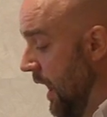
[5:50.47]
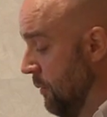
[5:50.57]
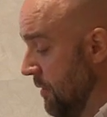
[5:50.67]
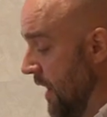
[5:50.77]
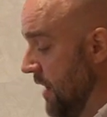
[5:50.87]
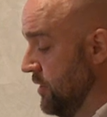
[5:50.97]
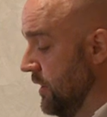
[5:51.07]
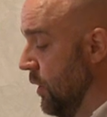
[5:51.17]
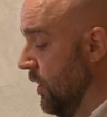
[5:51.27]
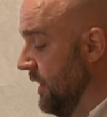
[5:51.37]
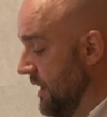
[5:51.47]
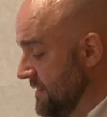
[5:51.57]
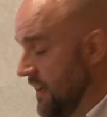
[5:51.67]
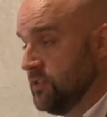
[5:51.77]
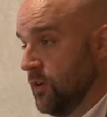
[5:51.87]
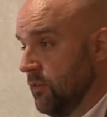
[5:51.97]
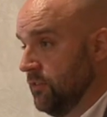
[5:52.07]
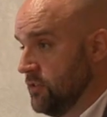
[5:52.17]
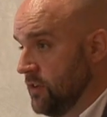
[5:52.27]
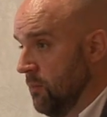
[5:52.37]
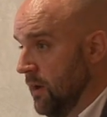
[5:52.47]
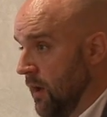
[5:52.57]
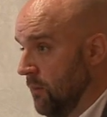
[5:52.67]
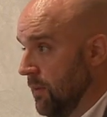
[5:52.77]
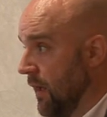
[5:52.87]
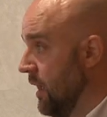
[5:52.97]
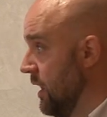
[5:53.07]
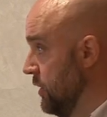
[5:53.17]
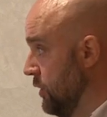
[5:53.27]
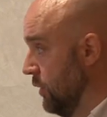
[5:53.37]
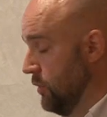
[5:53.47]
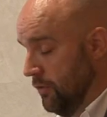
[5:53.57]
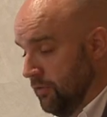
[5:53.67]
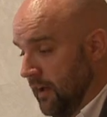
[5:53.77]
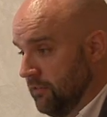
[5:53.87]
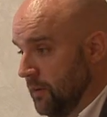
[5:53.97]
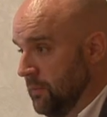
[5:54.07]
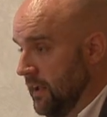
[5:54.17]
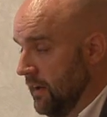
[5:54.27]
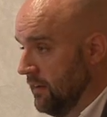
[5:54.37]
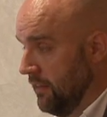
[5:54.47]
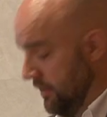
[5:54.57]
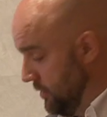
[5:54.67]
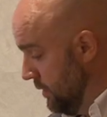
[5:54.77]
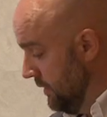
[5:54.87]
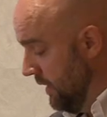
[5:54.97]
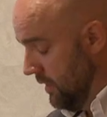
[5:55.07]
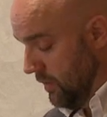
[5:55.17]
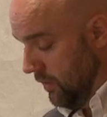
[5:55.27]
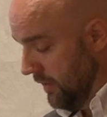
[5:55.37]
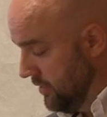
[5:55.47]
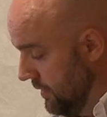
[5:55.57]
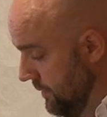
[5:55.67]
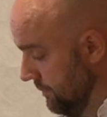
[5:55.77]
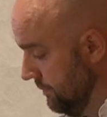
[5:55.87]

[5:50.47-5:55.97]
And we've actually got the Assist Conference coming up not too far from here in the Thistle Hotel in August.